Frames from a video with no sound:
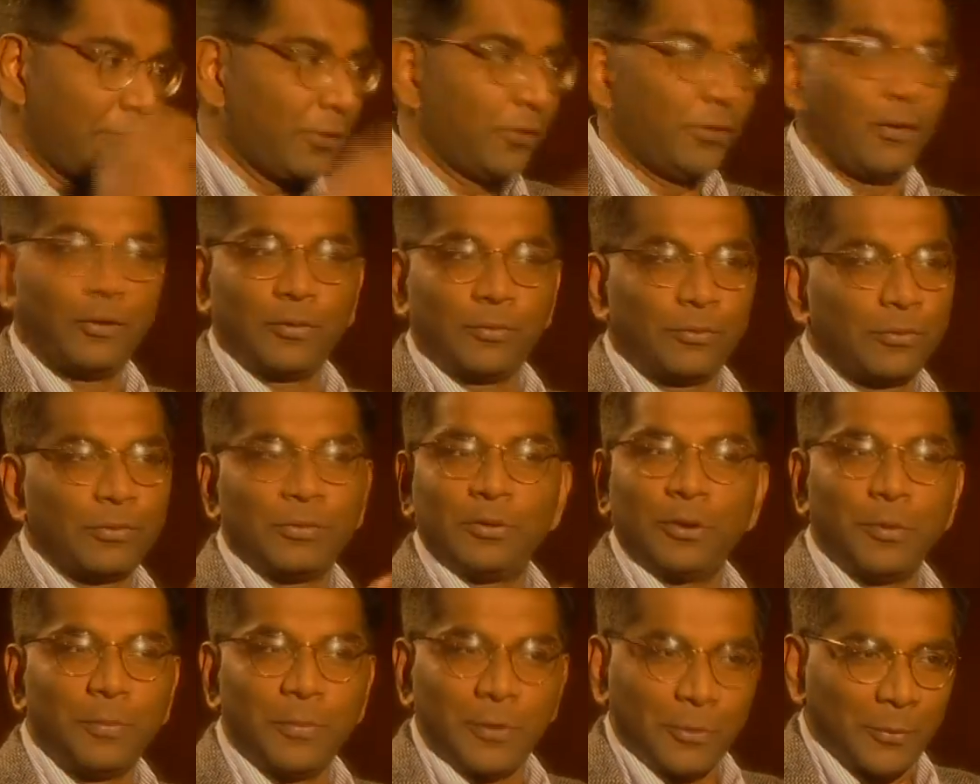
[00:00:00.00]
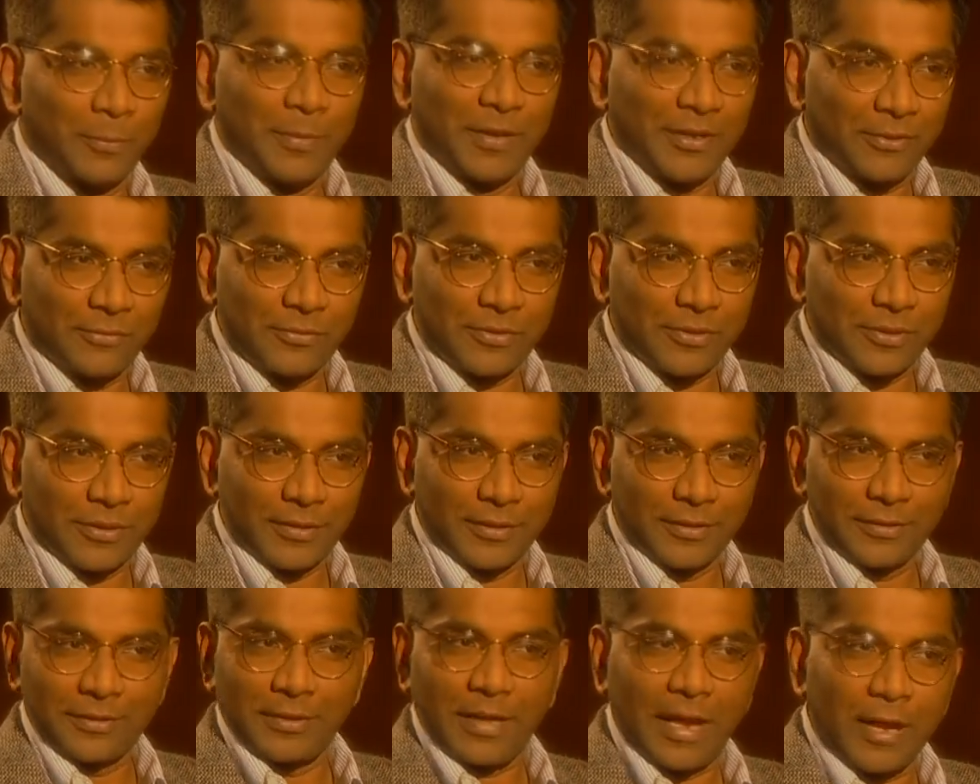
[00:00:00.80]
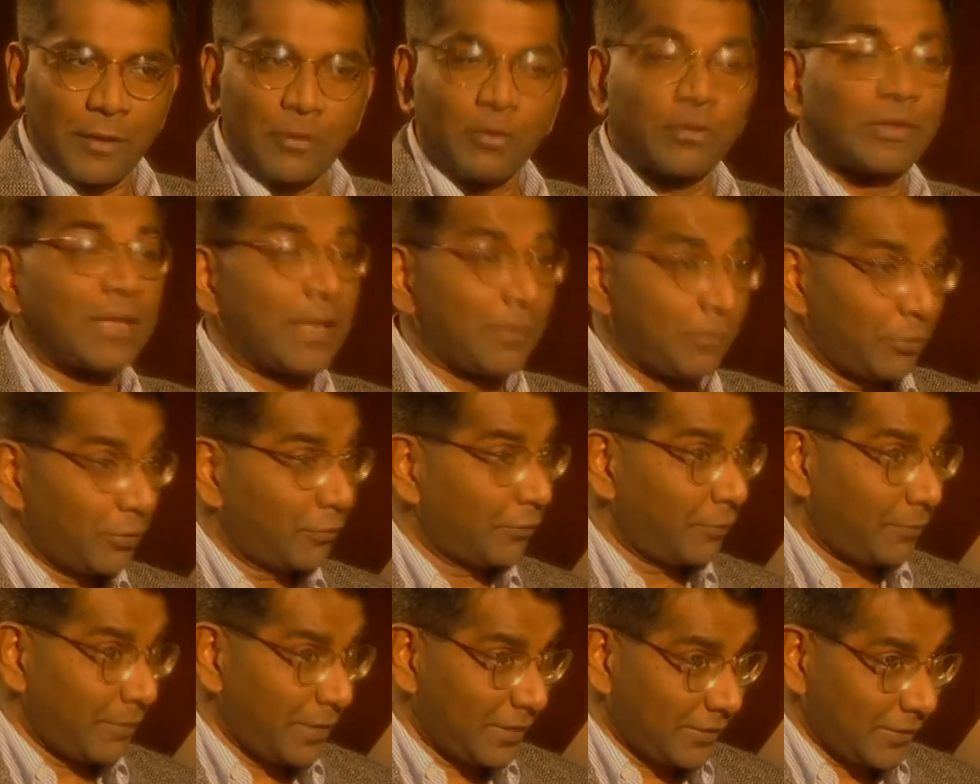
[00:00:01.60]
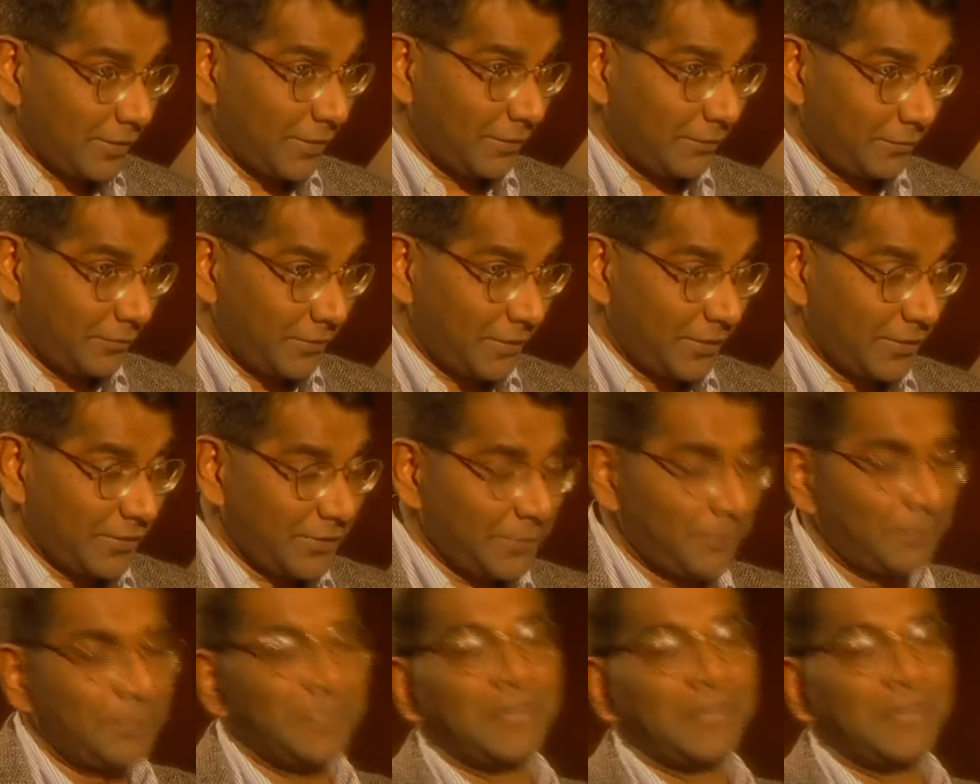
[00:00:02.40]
thought nobody would be interested in. I wrote that book for myself first,